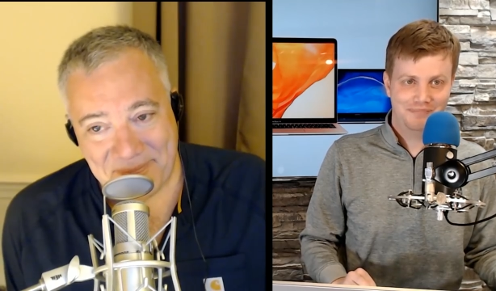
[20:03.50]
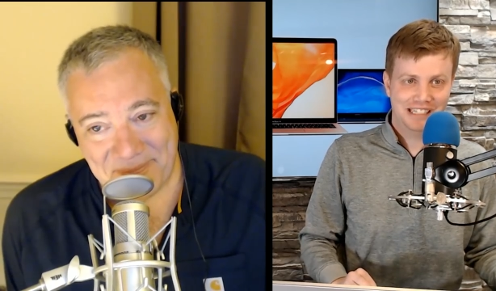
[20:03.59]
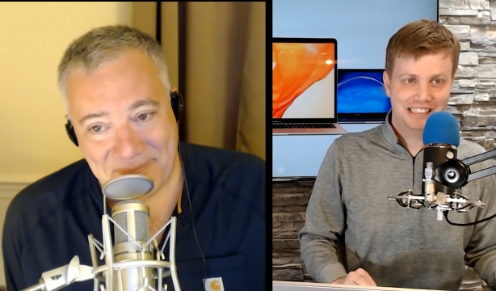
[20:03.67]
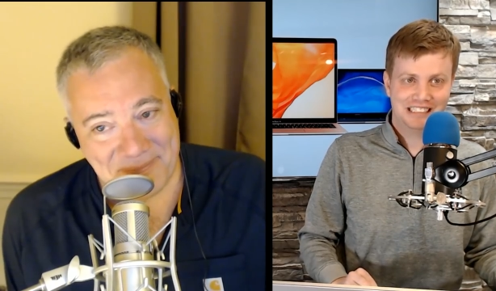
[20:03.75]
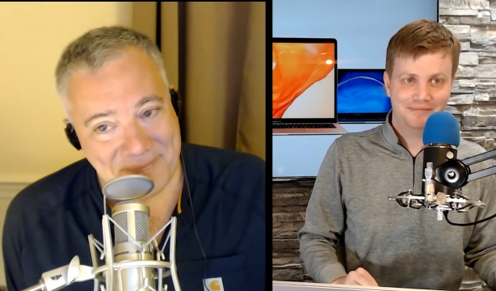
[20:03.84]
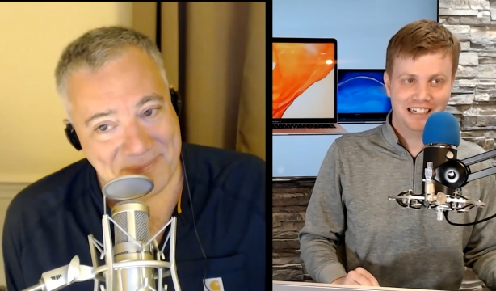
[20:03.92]

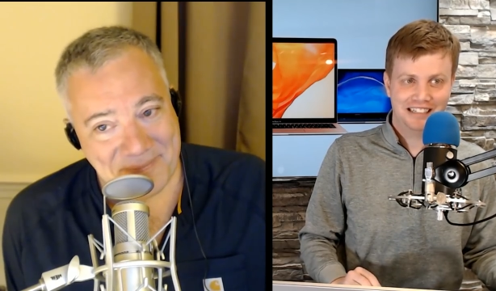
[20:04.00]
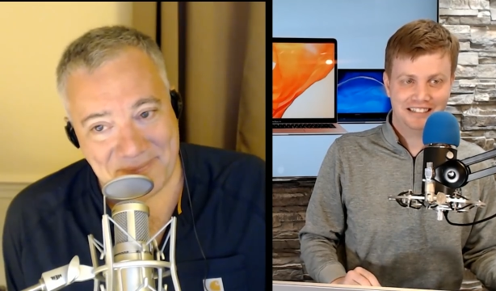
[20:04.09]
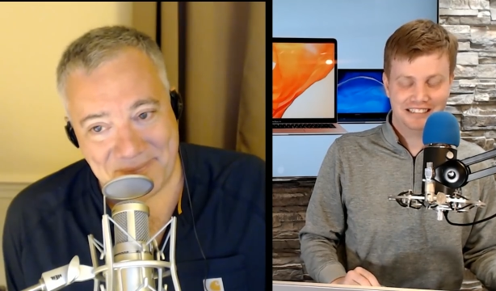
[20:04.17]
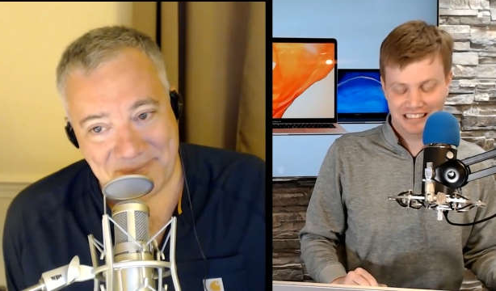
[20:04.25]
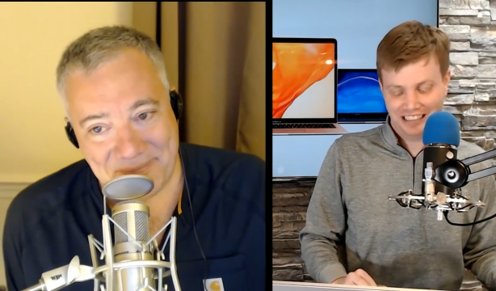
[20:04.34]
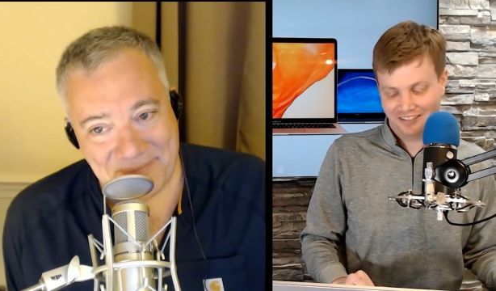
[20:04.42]
Speaker 1: big
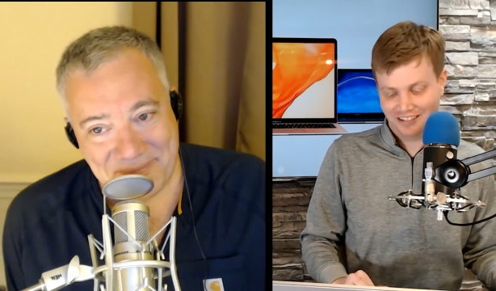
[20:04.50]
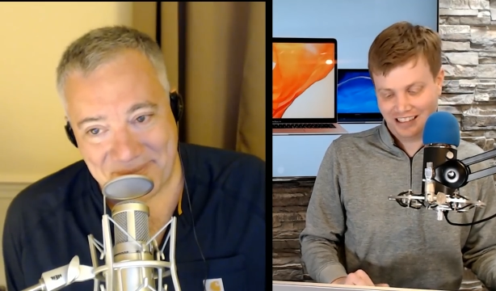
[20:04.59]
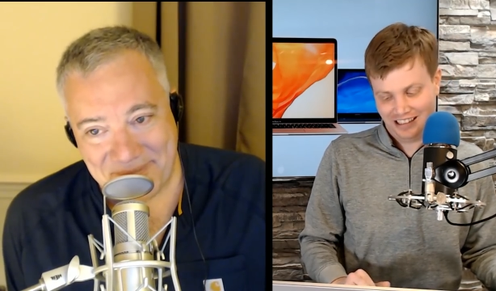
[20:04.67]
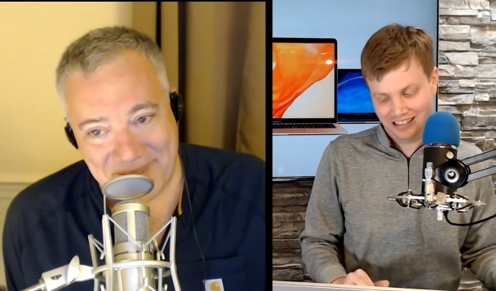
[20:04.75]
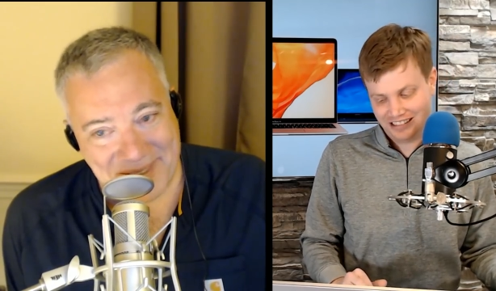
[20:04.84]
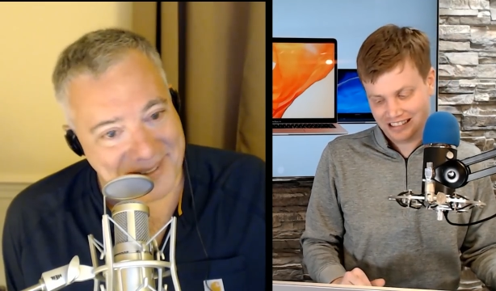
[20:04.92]
smiles and
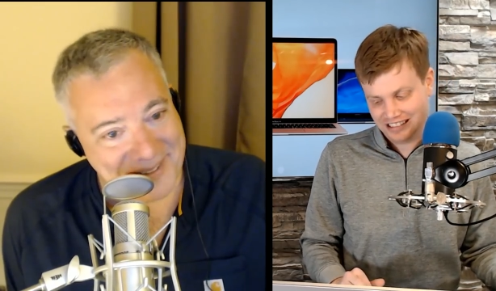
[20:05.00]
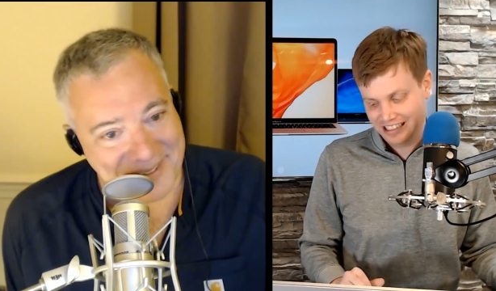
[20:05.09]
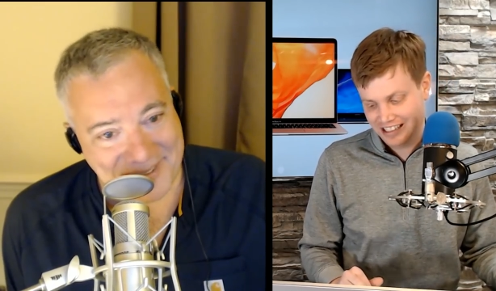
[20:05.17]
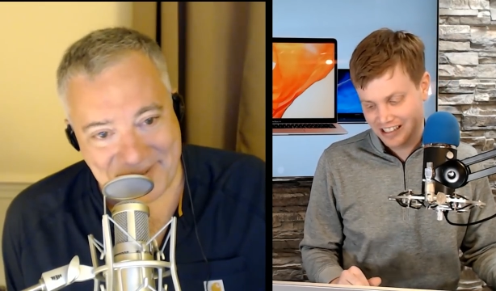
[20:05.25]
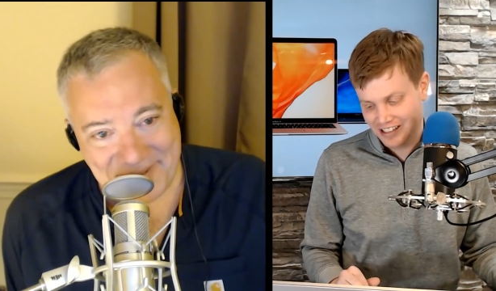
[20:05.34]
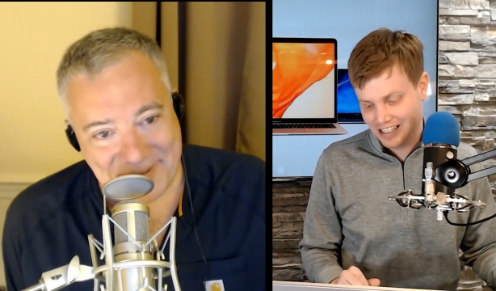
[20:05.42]
everything else.
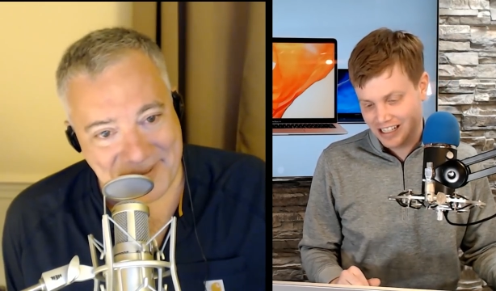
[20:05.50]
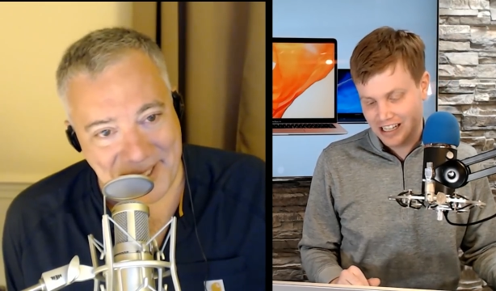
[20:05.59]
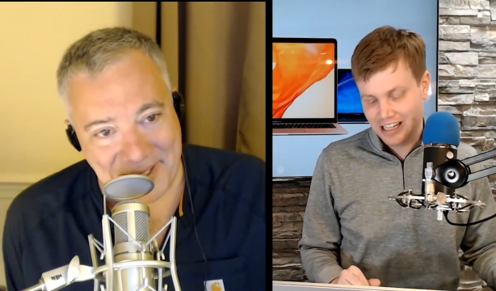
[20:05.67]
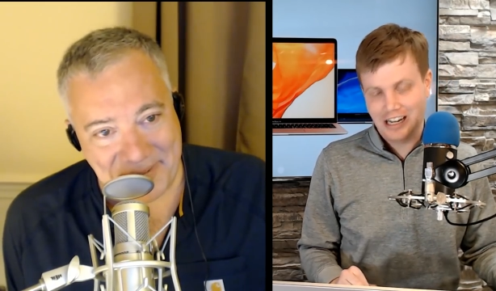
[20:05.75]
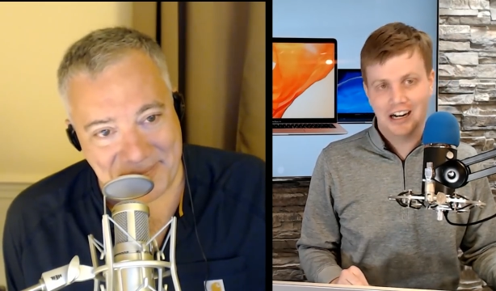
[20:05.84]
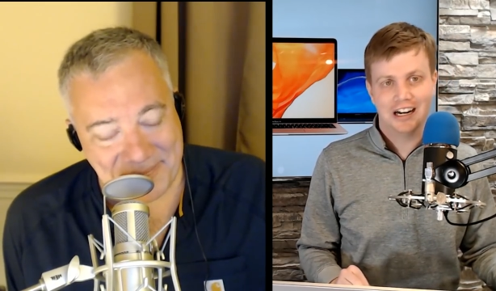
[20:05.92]

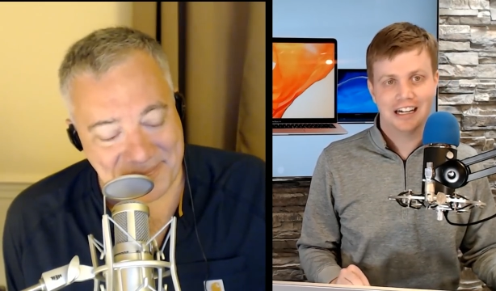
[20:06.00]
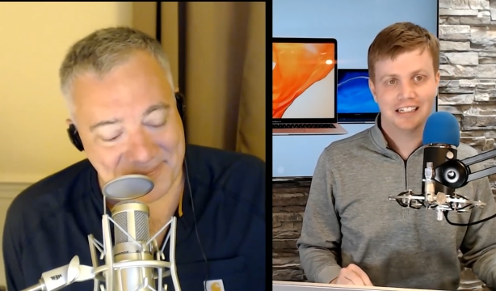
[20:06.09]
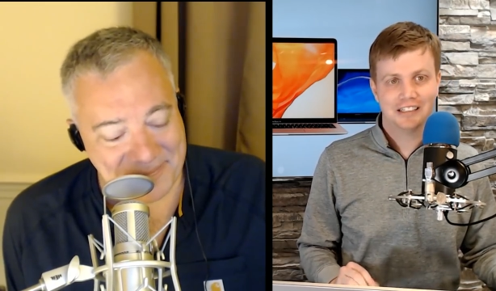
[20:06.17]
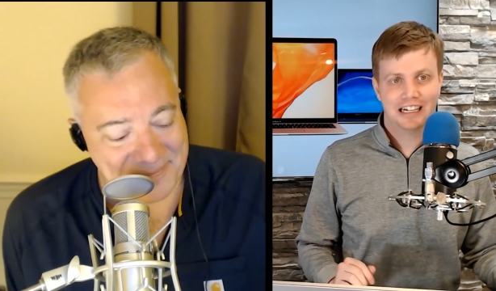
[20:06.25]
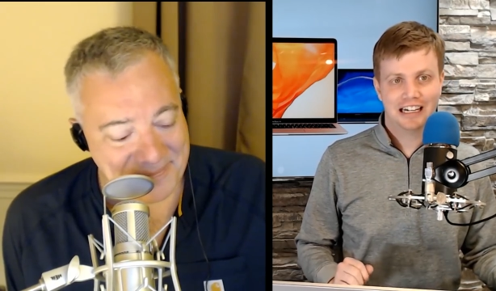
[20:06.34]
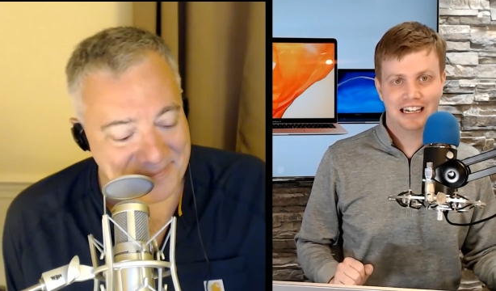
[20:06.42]
Yeah. All right,
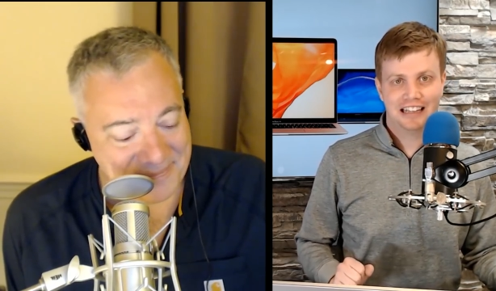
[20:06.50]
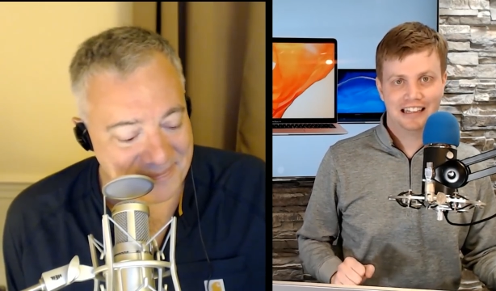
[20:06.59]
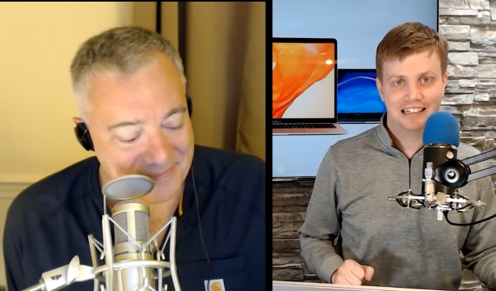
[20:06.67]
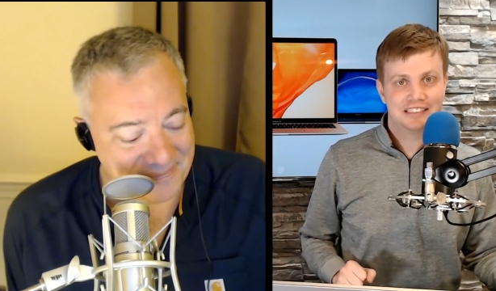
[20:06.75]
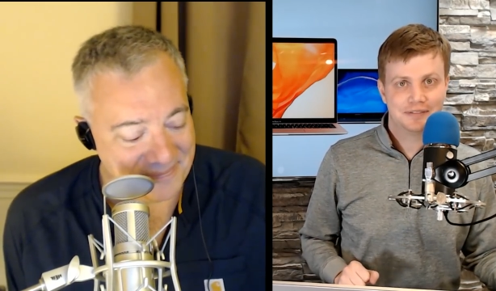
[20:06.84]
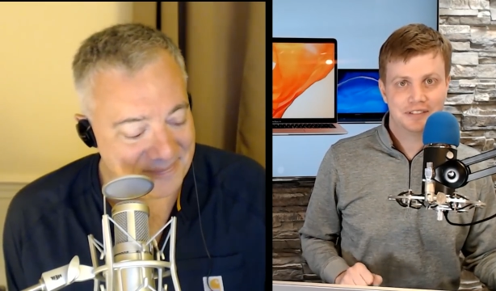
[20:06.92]
you got anything
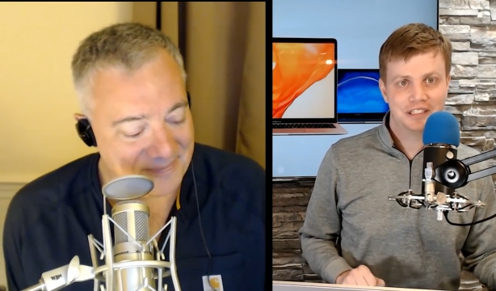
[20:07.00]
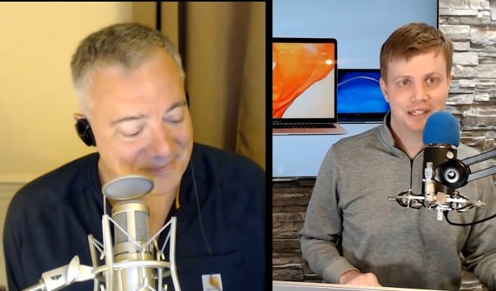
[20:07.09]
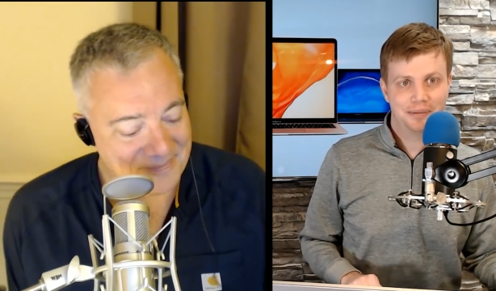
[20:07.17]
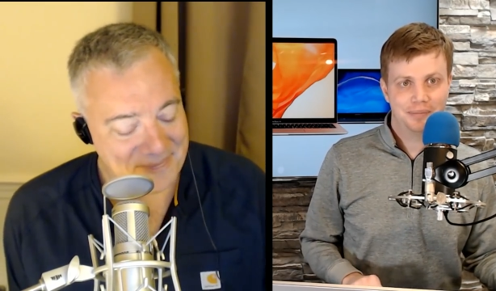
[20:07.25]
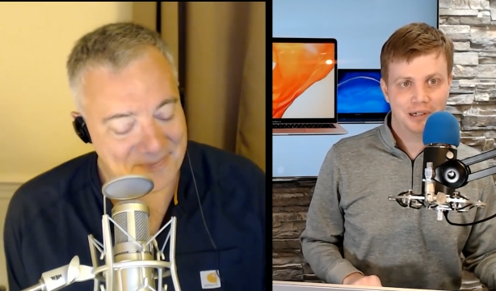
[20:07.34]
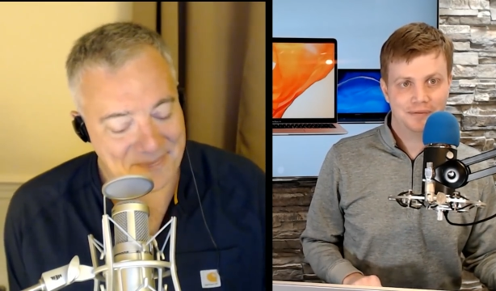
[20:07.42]
else for
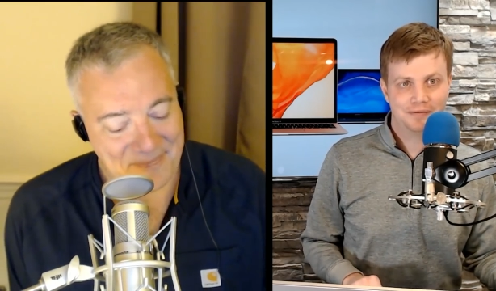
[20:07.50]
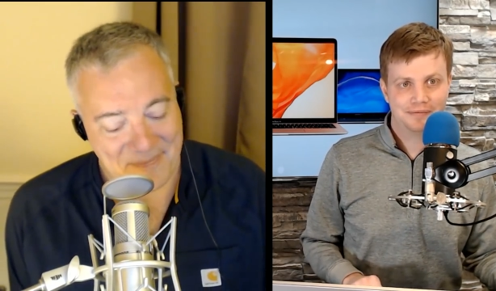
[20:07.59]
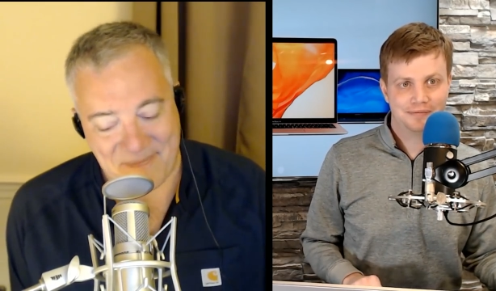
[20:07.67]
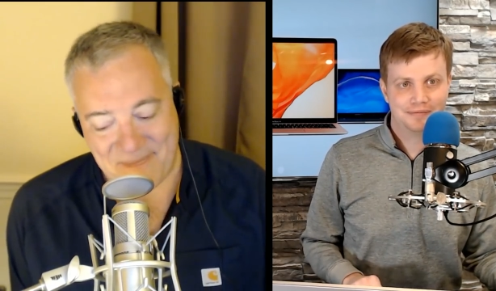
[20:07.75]
today, Paul?